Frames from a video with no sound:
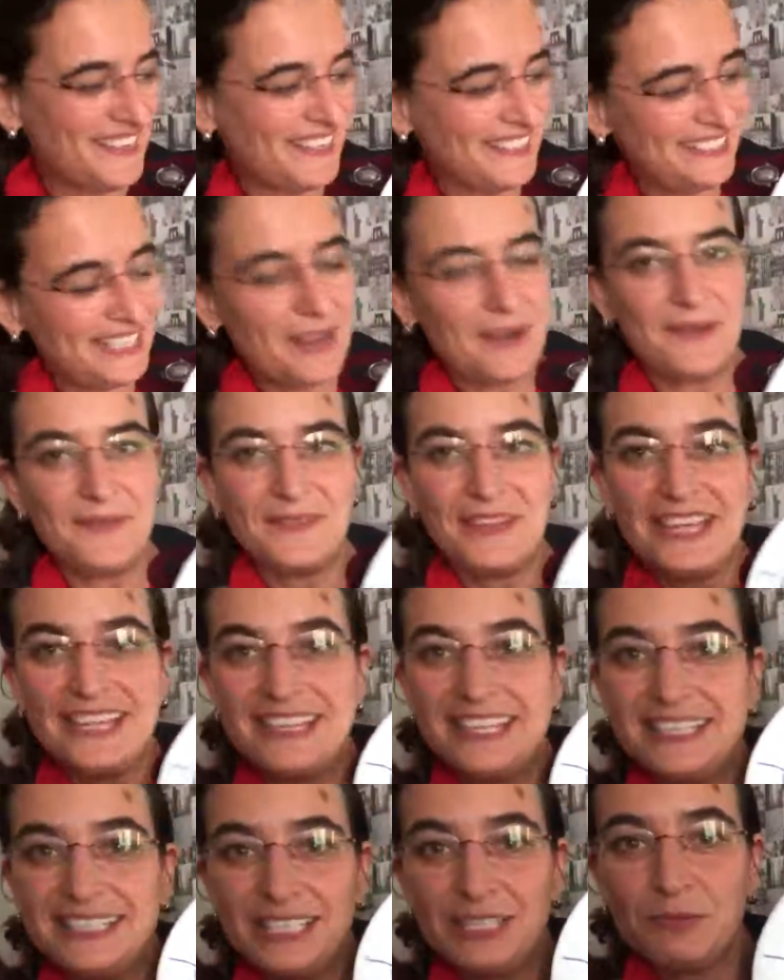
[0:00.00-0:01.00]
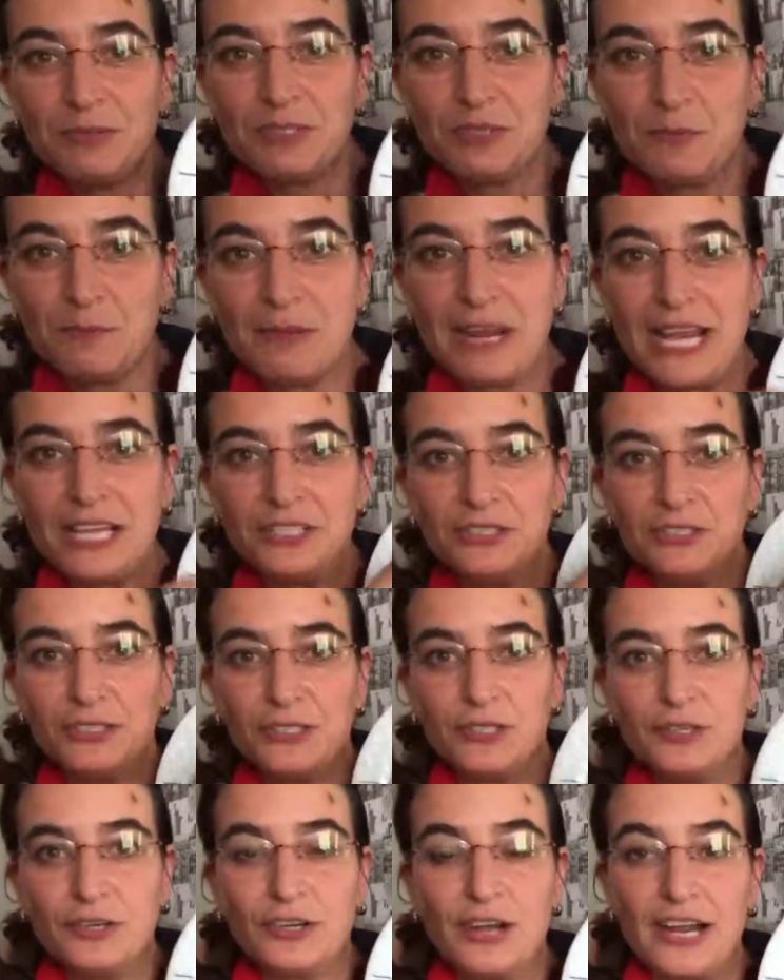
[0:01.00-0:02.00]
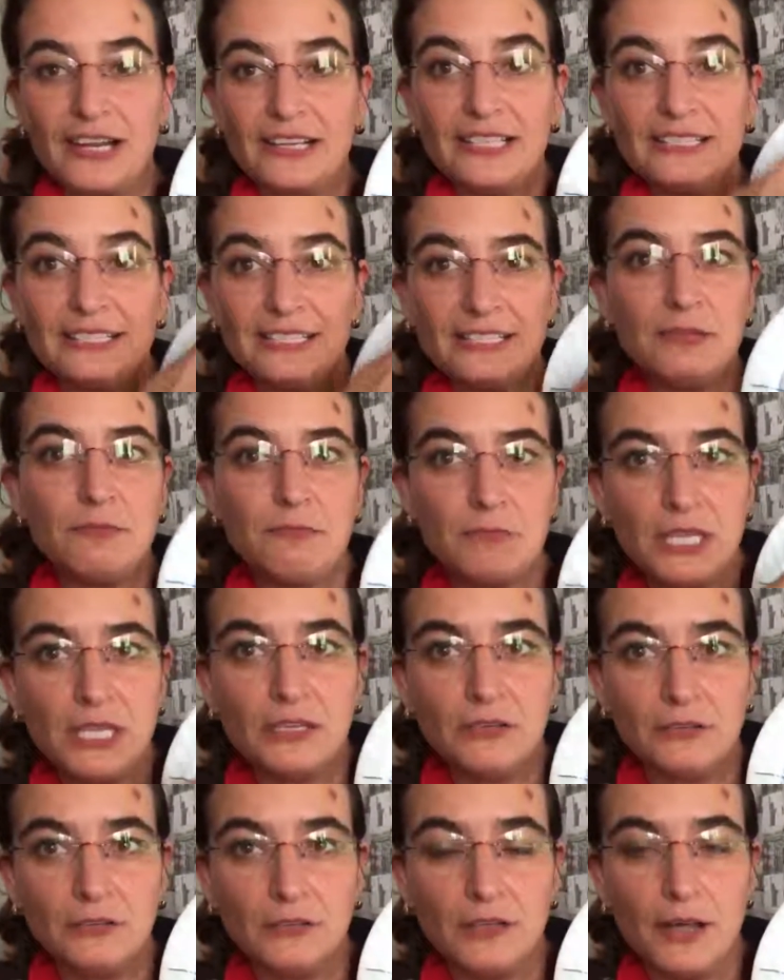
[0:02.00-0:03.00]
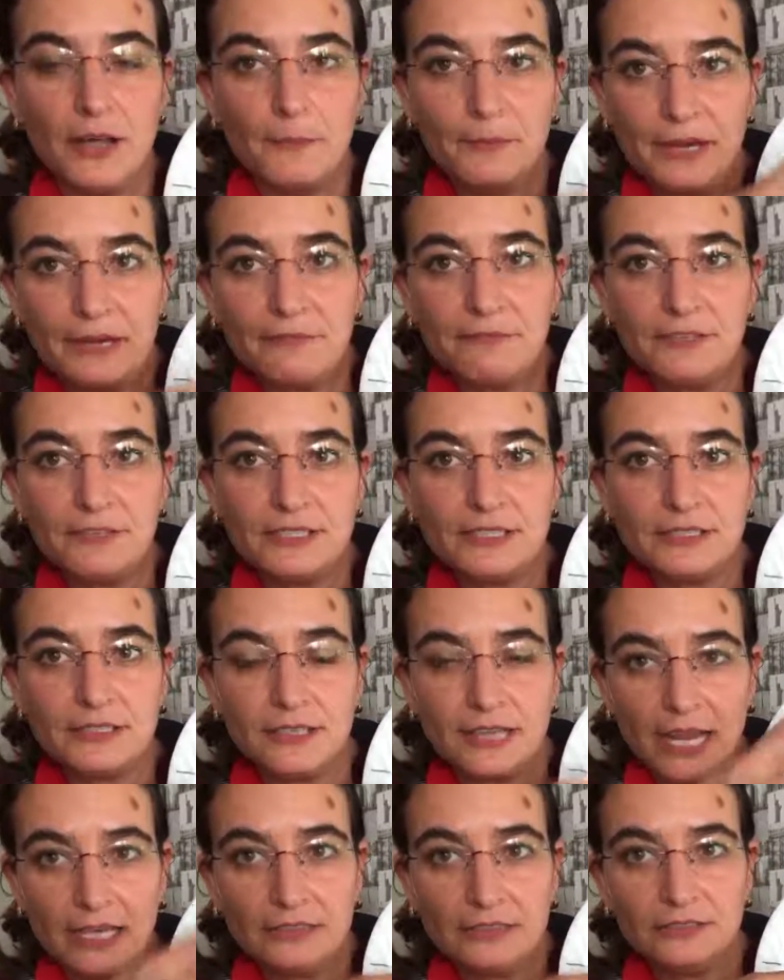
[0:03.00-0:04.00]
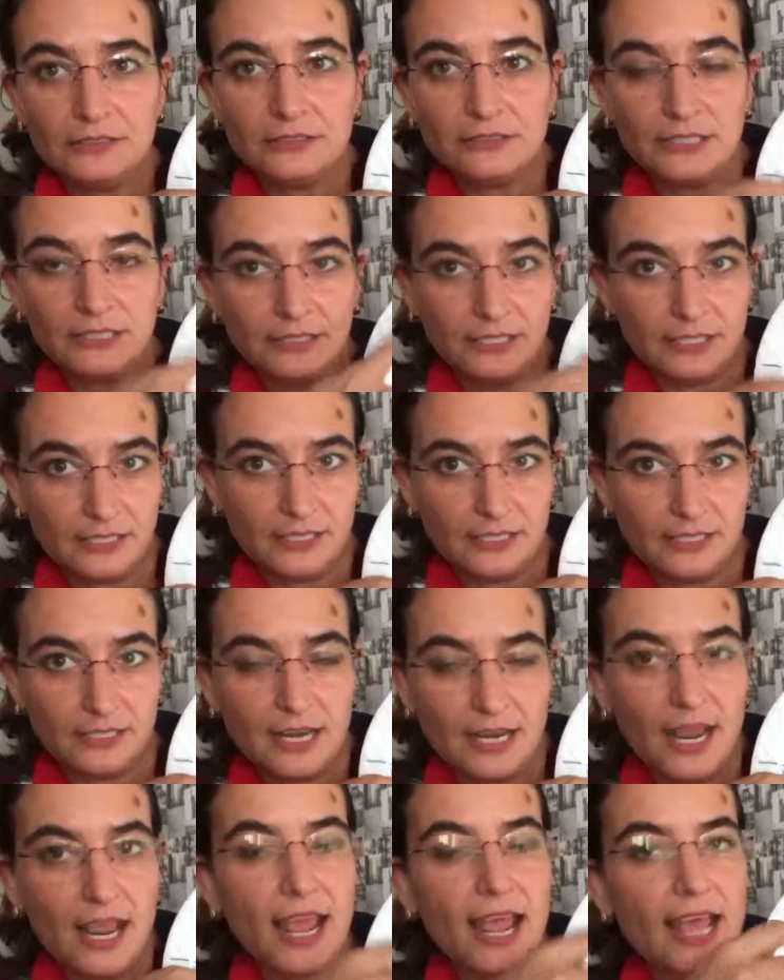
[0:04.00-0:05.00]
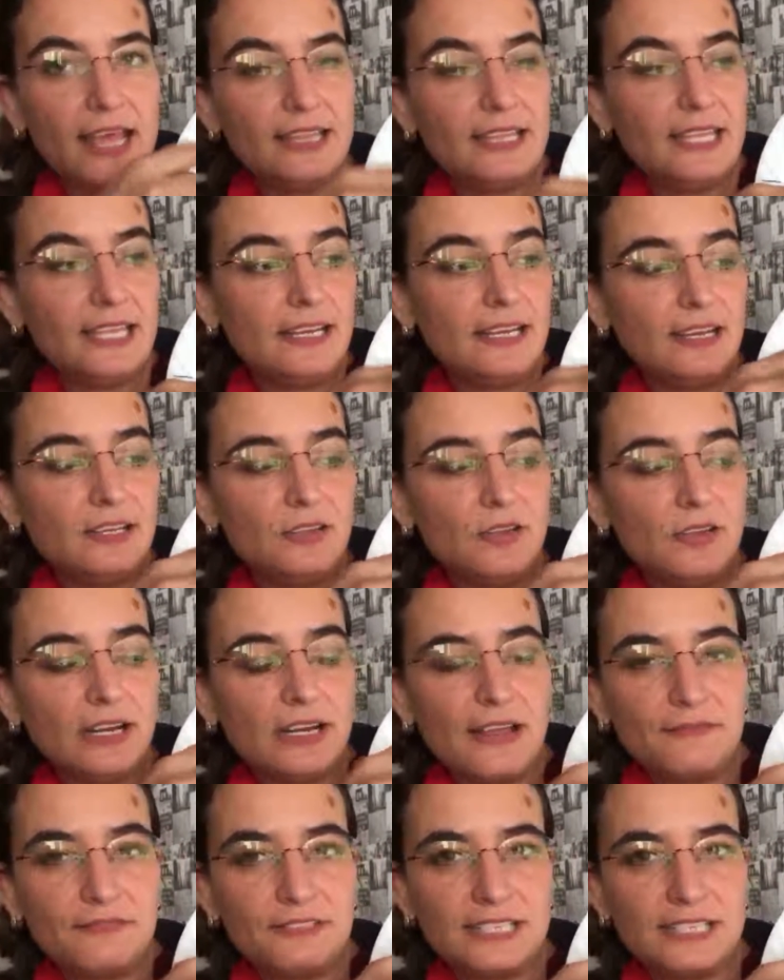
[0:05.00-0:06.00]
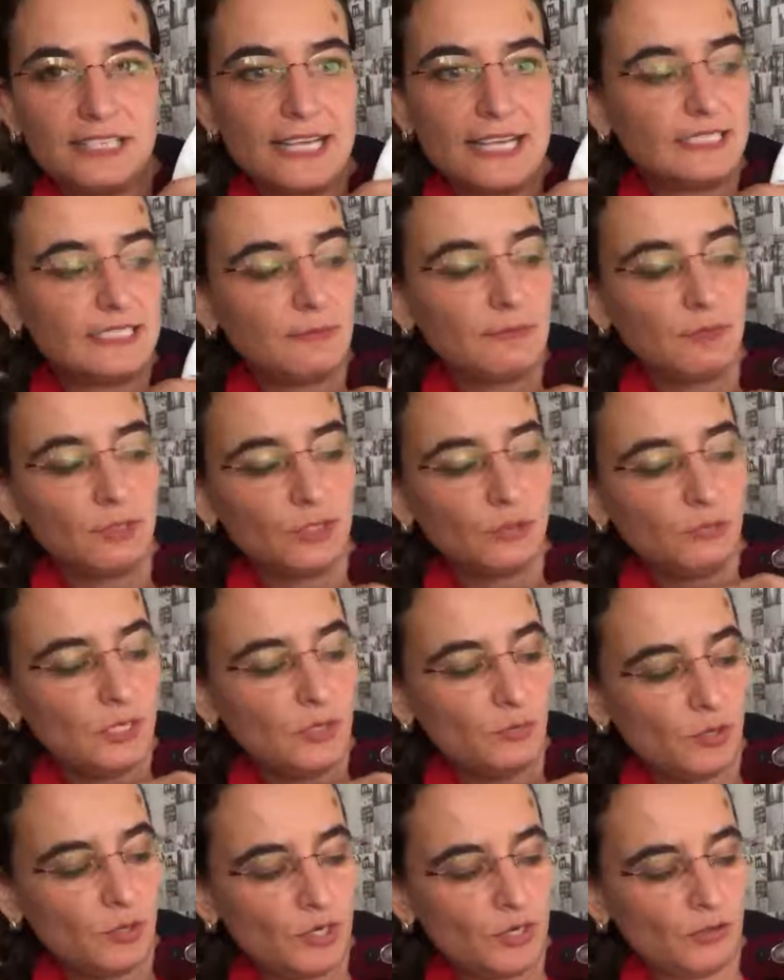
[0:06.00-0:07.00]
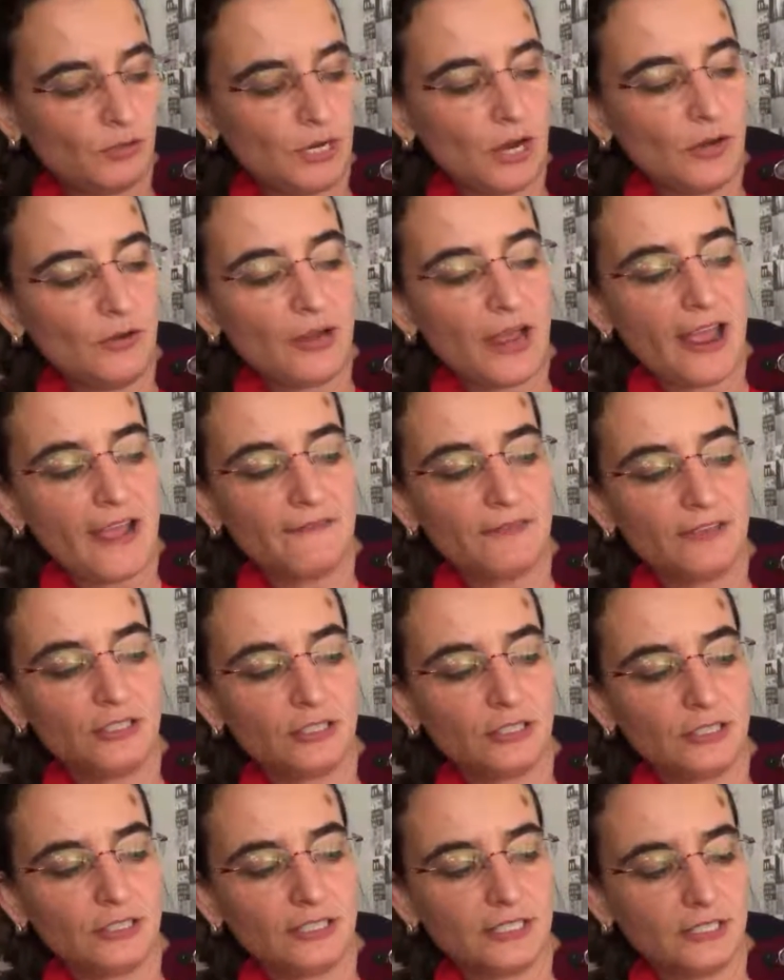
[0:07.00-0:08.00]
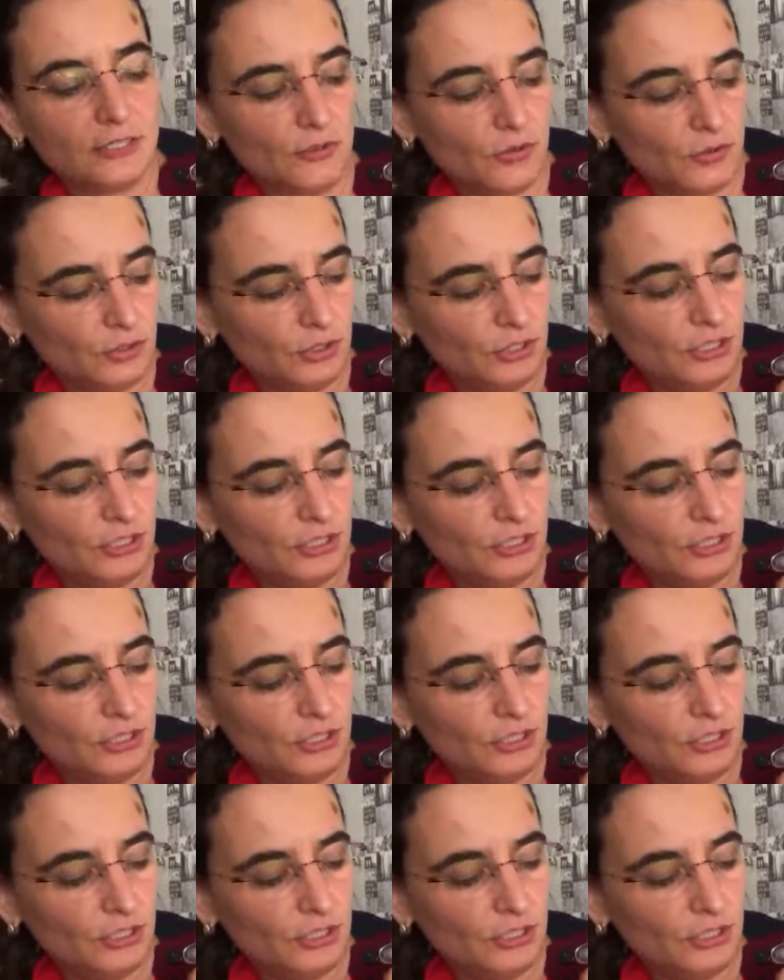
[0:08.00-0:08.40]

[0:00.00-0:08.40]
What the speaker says: So, this is what your plate should look like. This is a meal. Breakfast, lunch, and dinner. And then you can have snacks in between where you don't have the starch.